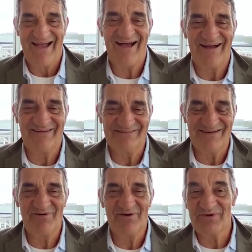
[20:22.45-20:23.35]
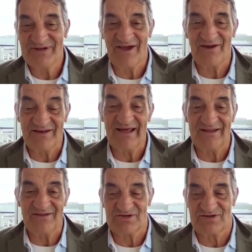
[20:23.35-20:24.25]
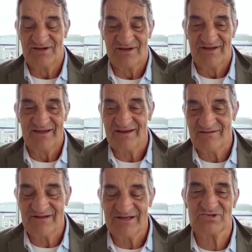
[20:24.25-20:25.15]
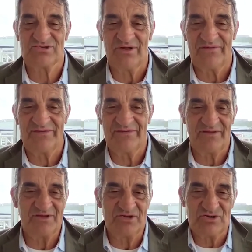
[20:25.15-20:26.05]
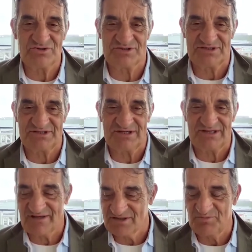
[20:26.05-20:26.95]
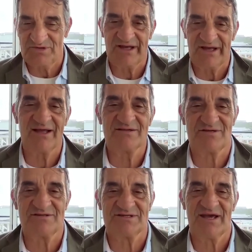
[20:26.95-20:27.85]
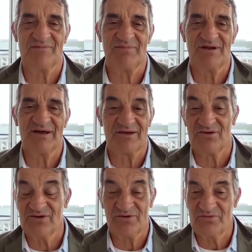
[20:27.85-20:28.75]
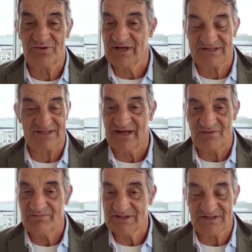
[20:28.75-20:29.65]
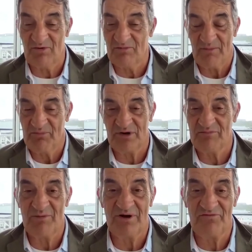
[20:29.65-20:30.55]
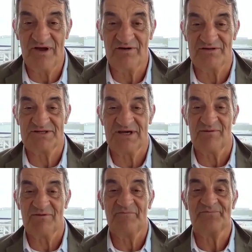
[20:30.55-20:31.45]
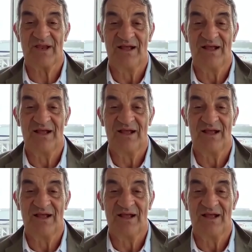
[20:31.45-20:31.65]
And when we'd go to lunch in a restaurant, the Georgians sit down, just put their guns on the table, like, like today, someone might put a mobile phone on the table.